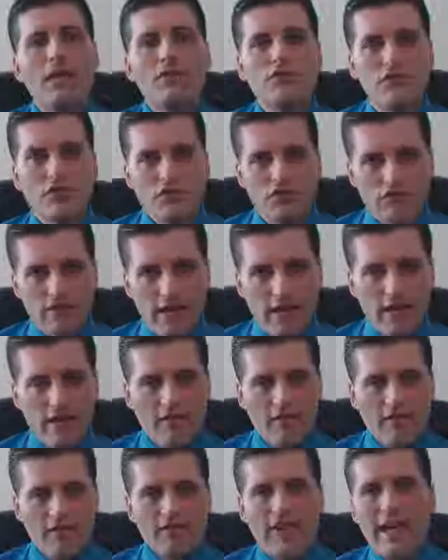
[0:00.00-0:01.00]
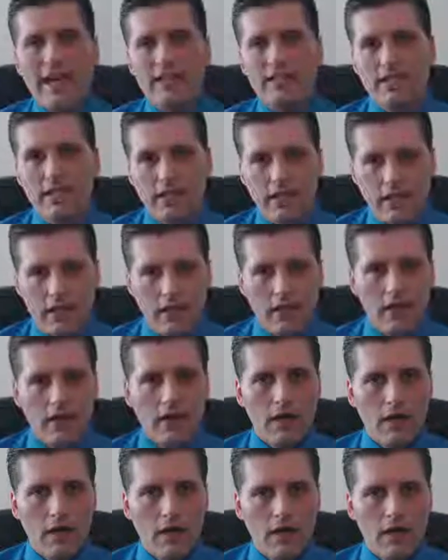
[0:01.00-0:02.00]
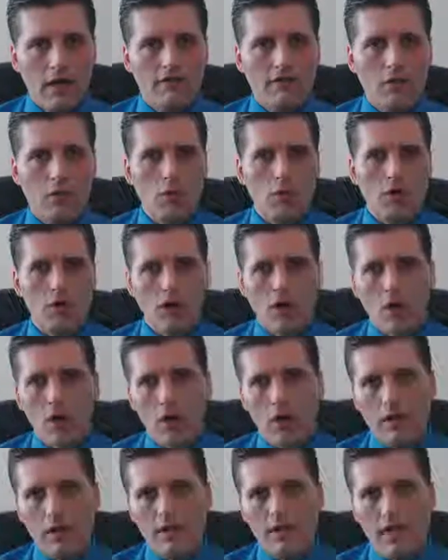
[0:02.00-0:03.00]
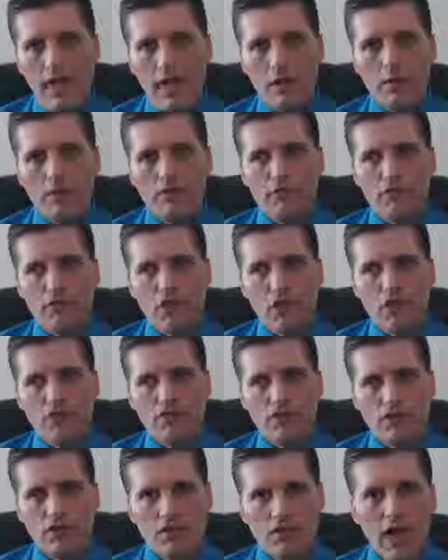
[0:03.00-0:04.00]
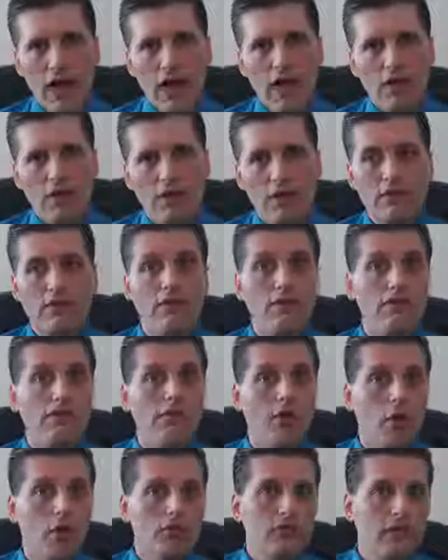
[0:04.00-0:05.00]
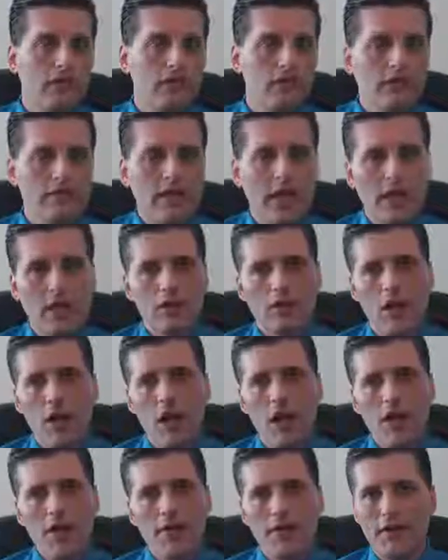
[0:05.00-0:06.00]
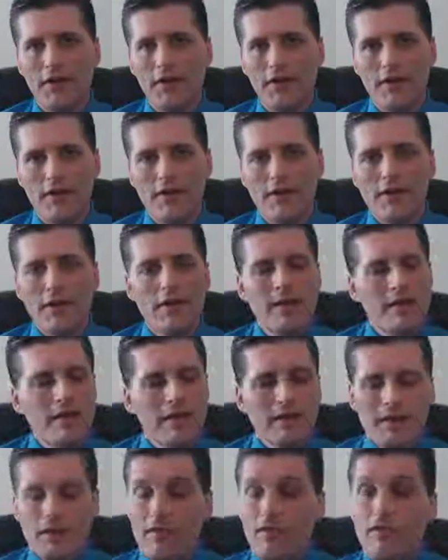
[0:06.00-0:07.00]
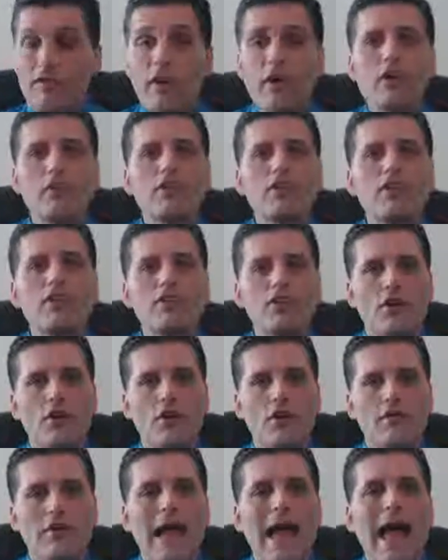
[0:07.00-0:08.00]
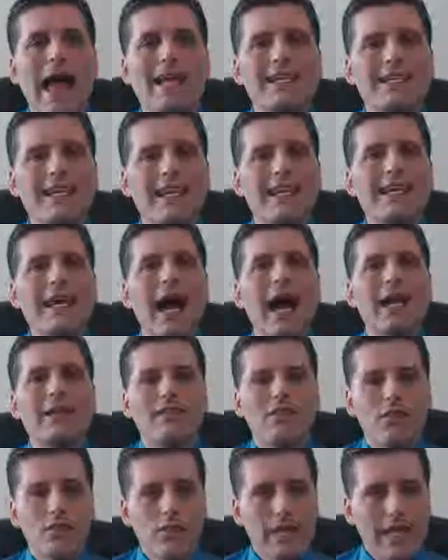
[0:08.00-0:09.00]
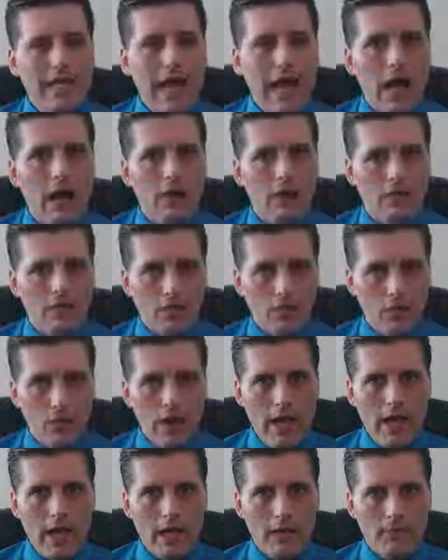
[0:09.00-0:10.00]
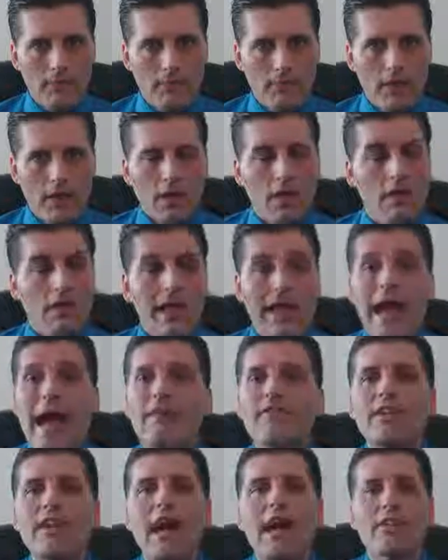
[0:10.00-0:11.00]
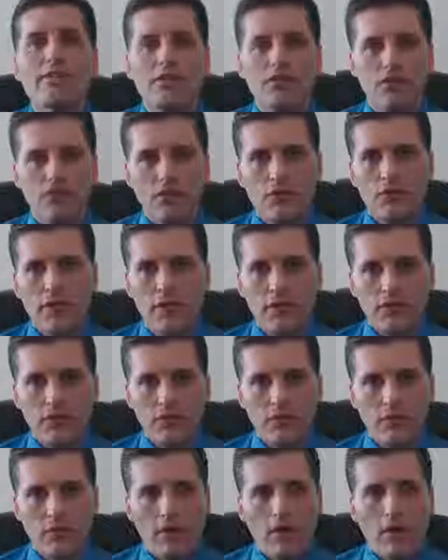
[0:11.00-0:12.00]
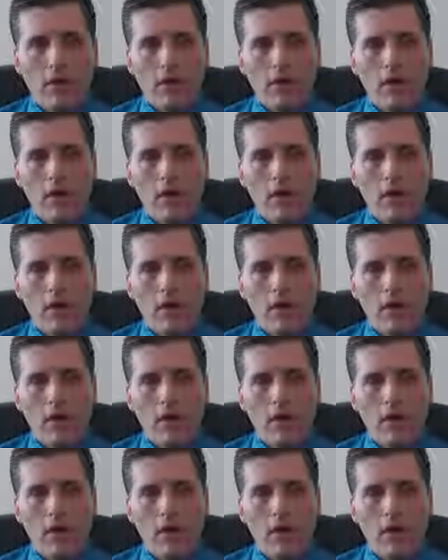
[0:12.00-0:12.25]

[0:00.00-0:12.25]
interest rate effect, if you want to call it that, with regard to the dollar. It's vaulting the dollar higher here. The Federal Reserve has got to get out of the way. They have got to do this,